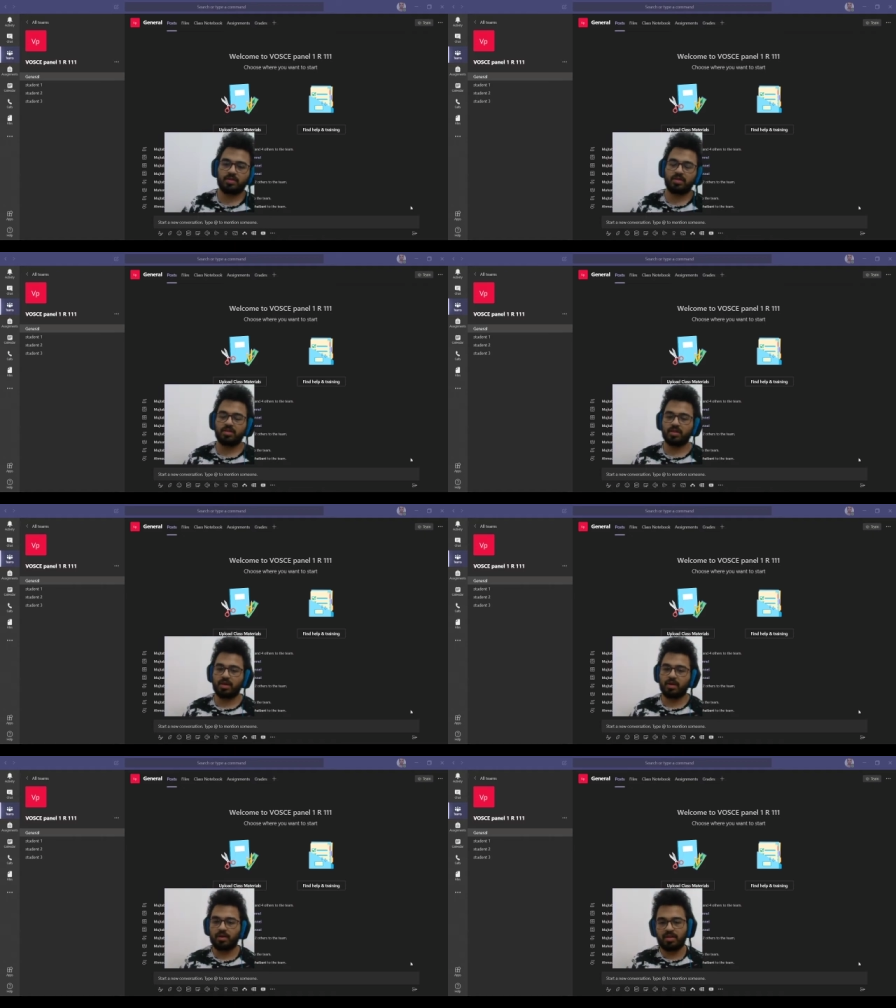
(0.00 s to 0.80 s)
teaching
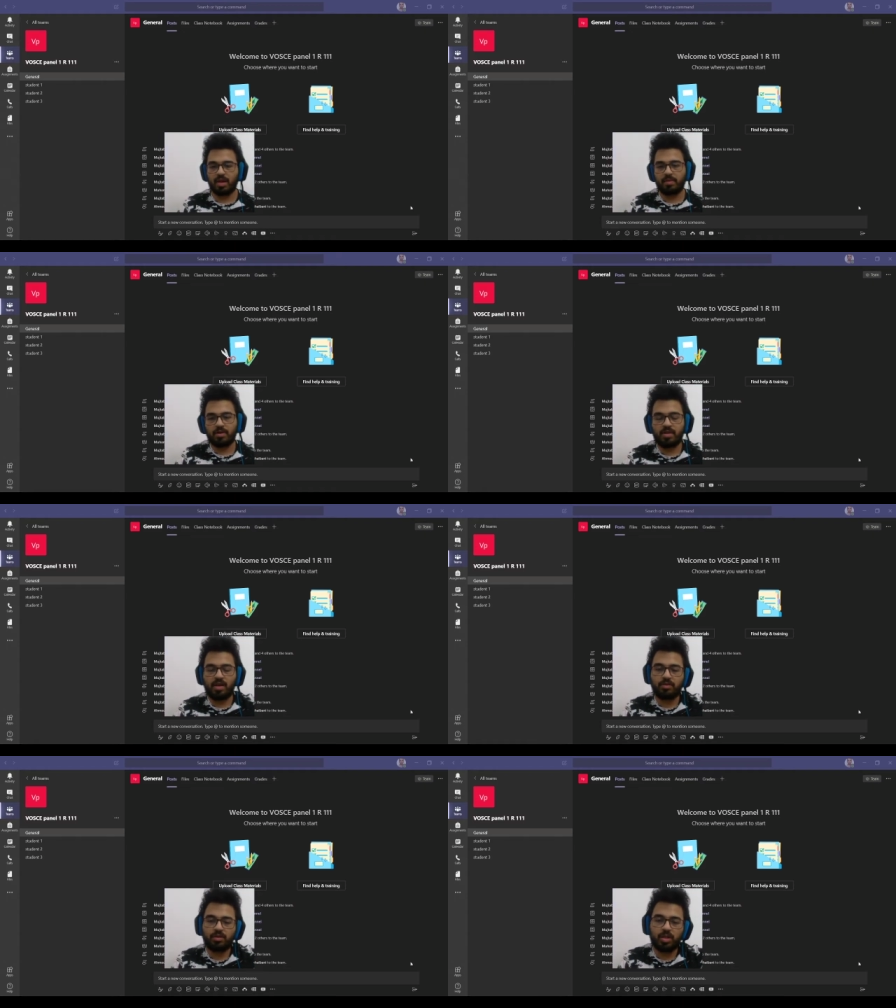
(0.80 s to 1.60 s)
our examiners
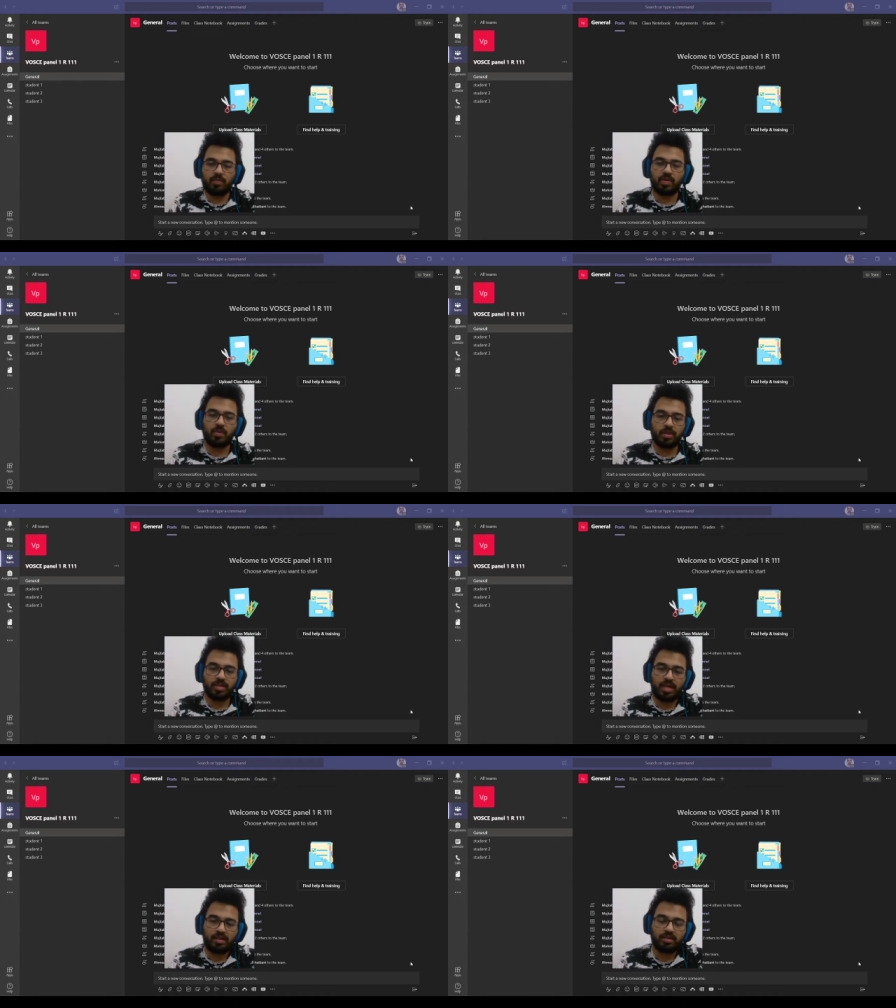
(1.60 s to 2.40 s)
how to jump from one
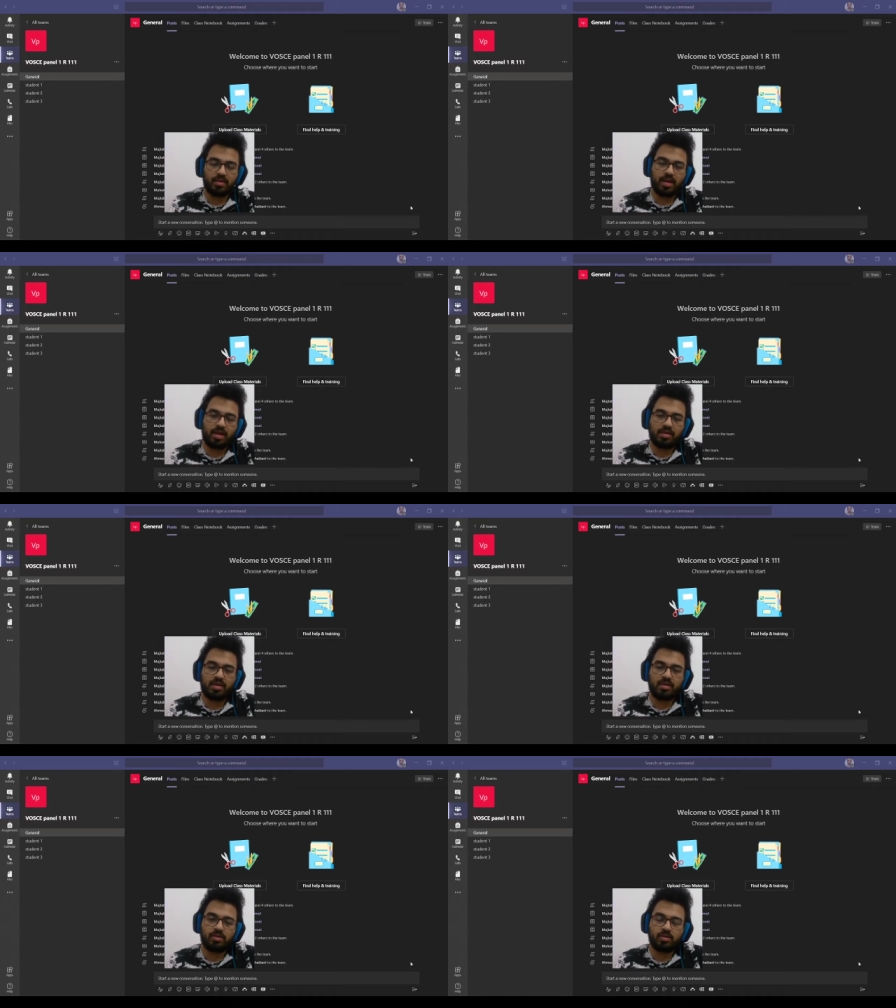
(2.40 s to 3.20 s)
channel to the next
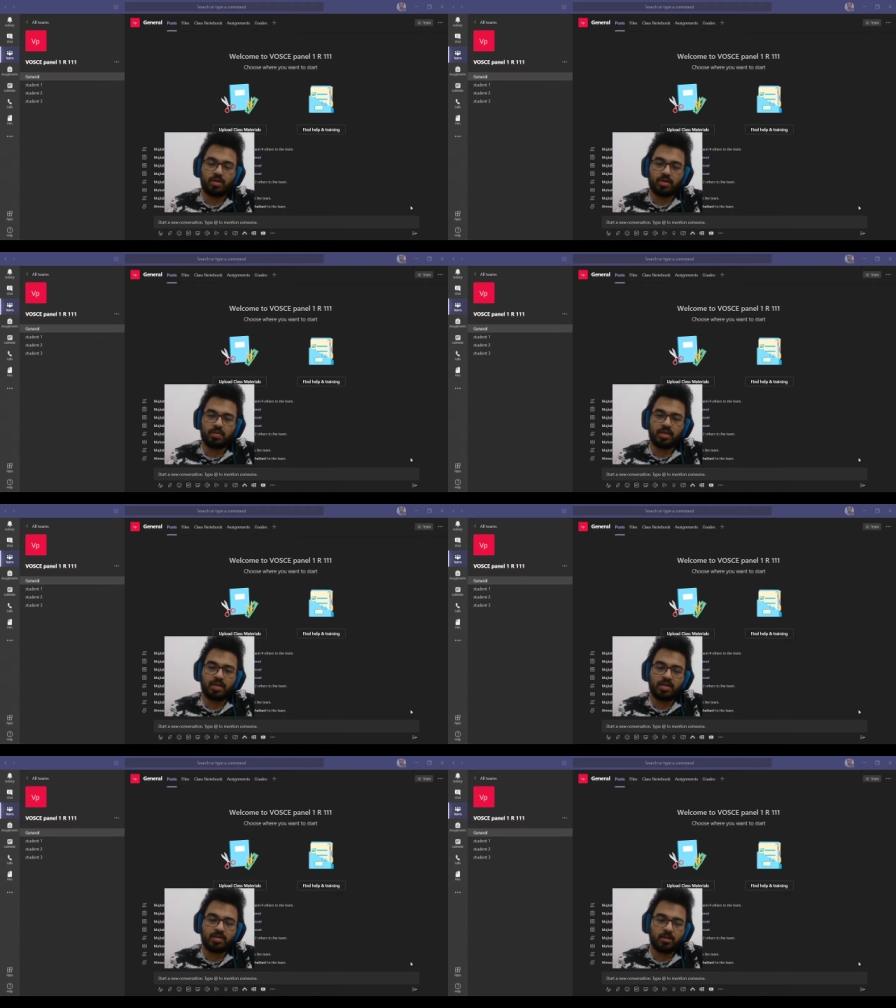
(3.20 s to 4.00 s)
and to join the
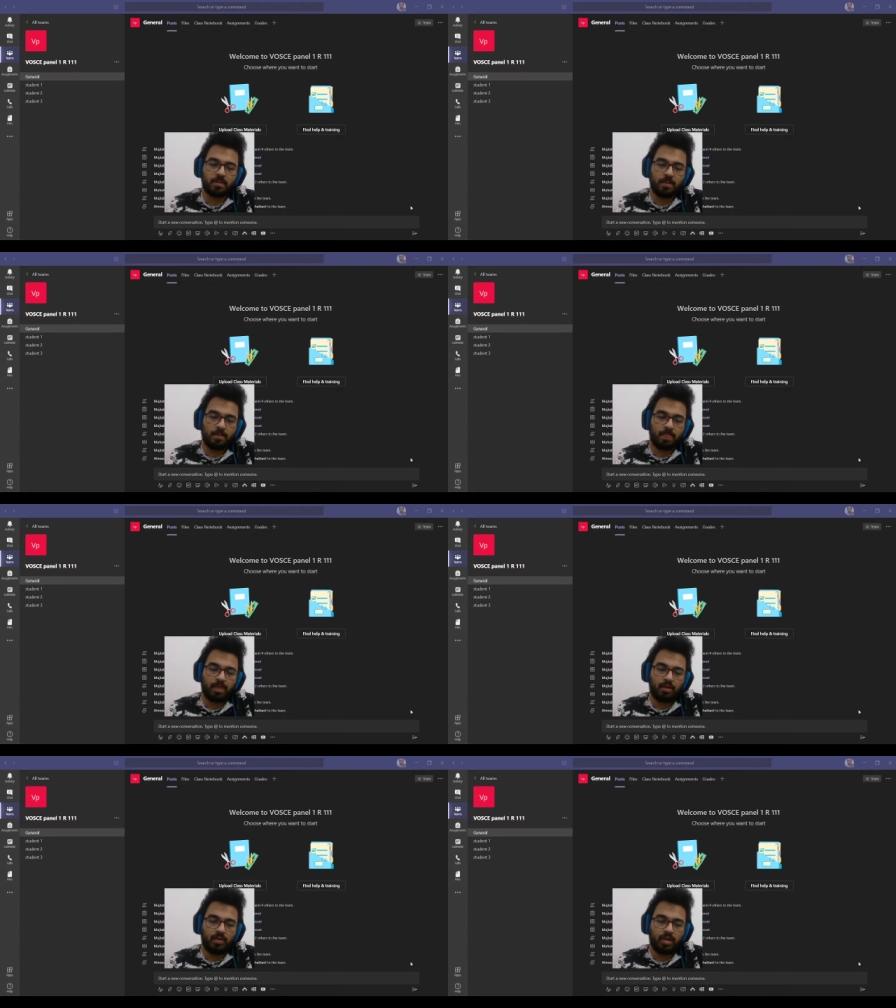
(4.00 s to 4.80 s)
meetings.
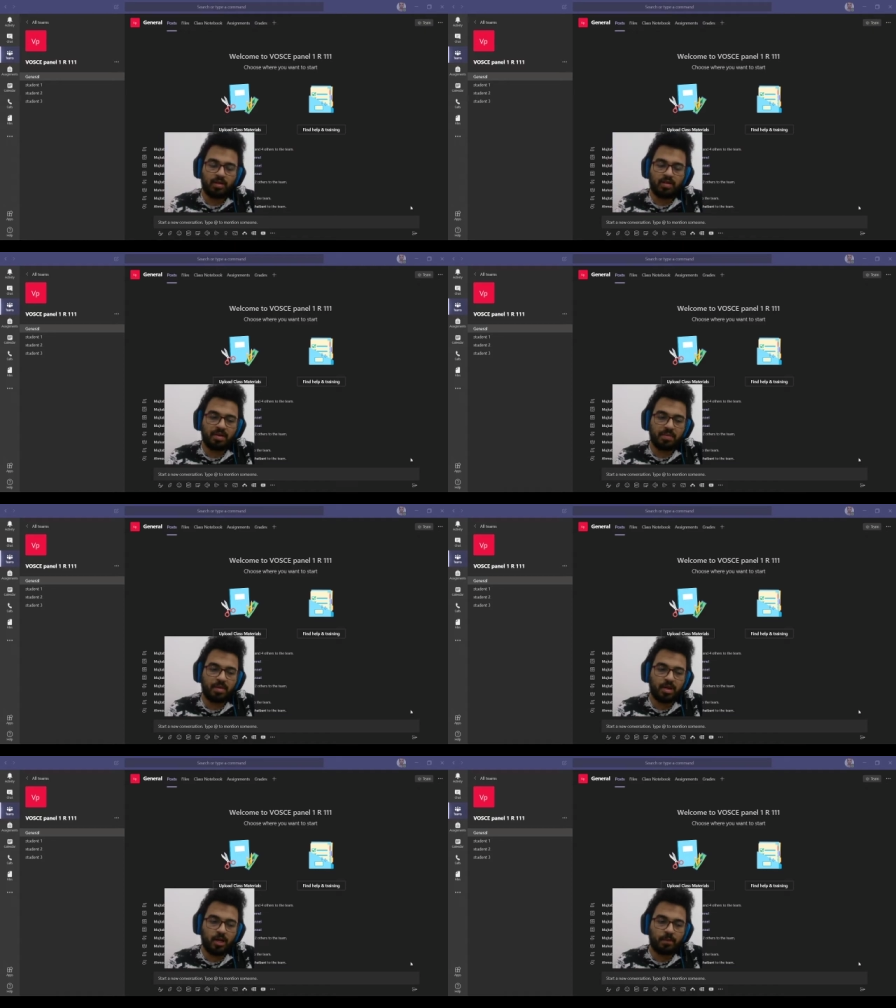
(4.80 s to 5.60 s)
We did some
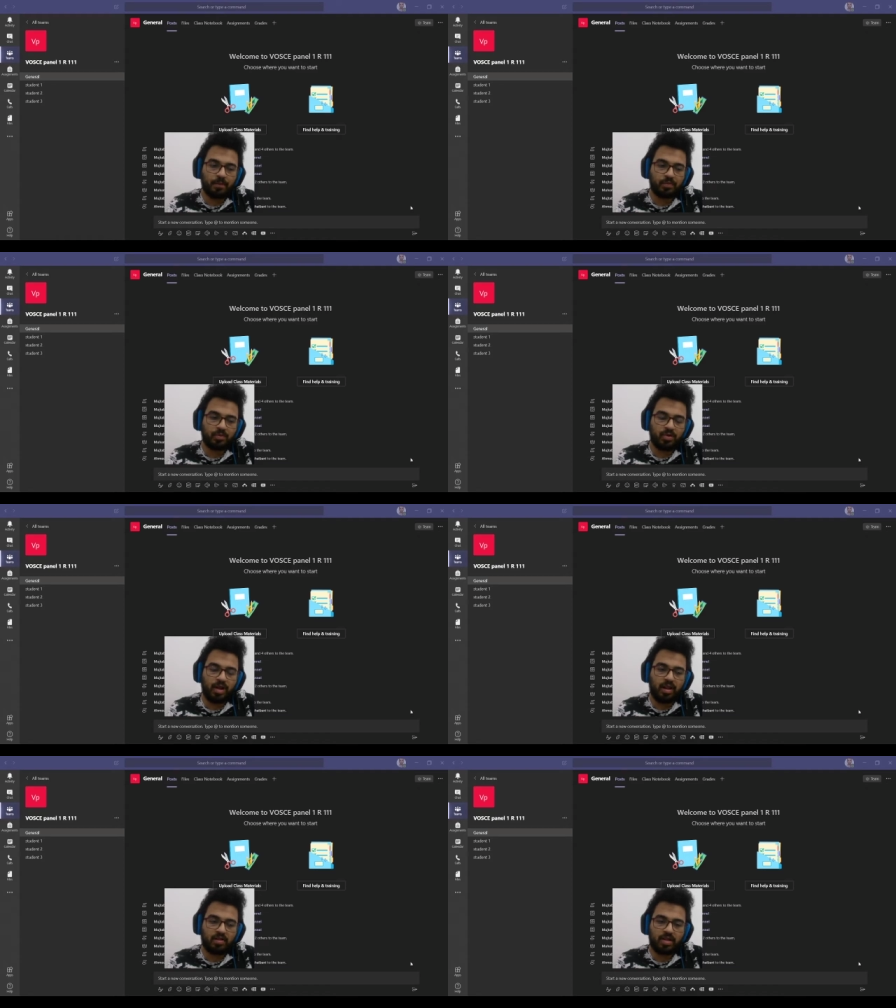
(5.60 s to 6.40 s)
uh,
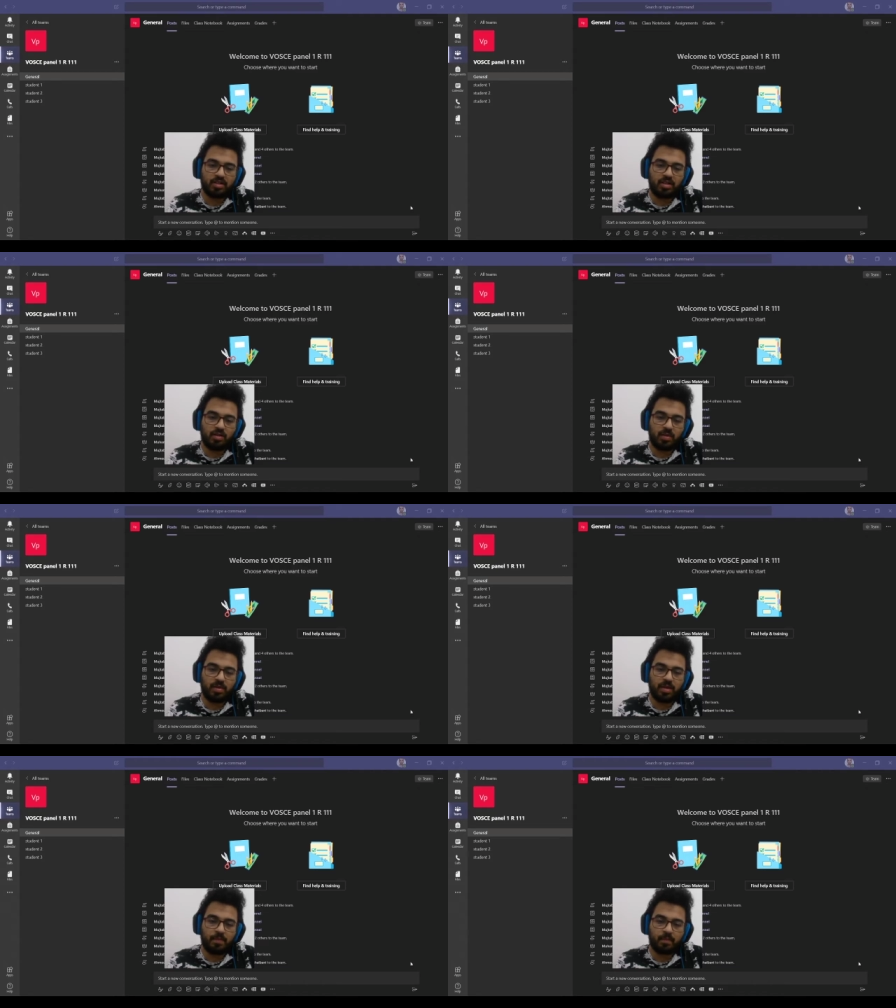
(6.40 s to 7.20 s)
training sessions with
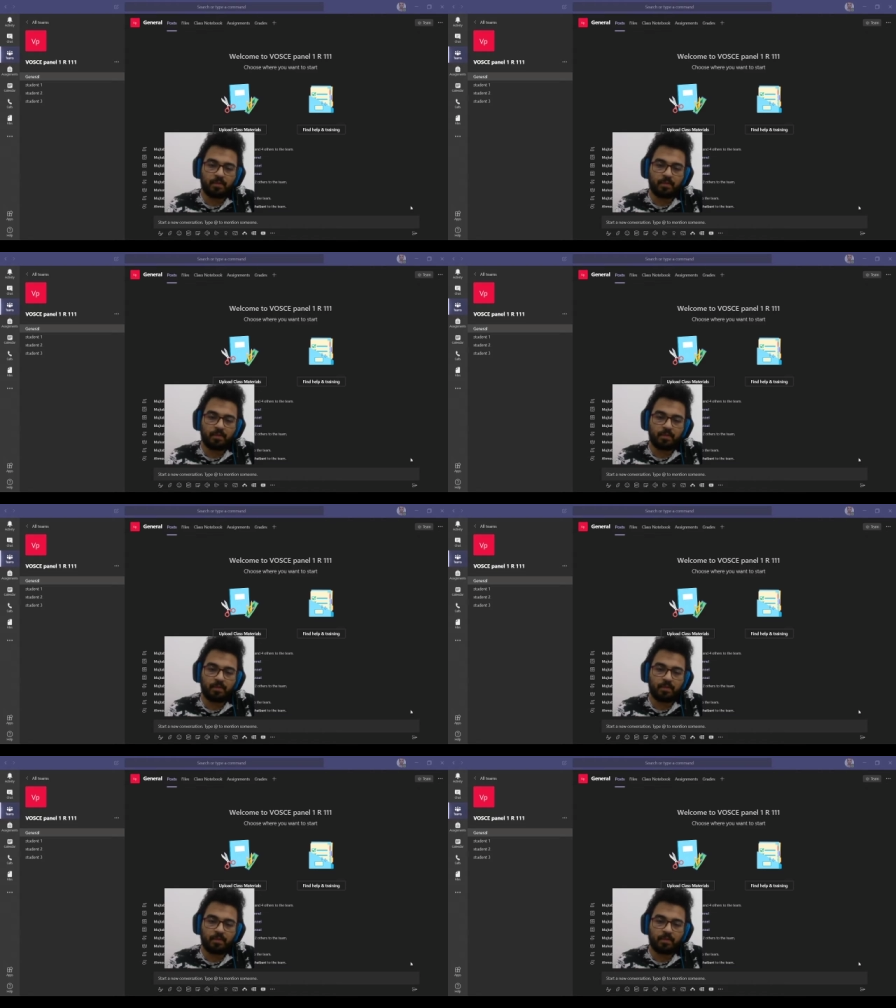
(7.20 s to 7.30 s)
them,